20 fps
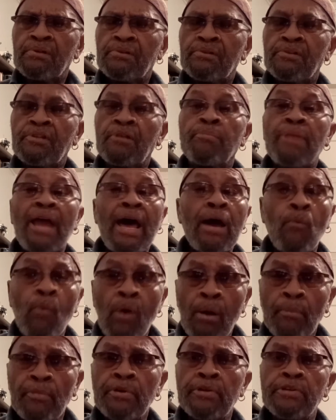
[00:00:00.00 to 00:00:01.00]
The black
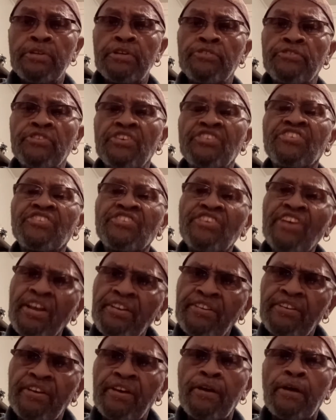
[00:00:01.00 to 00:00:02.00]
woman is the
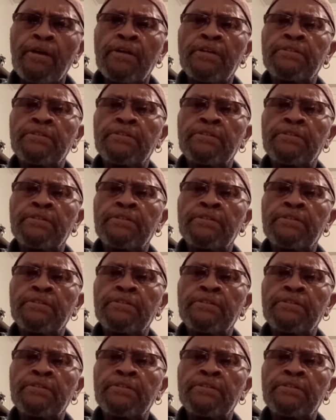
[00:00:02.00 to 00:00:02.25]
center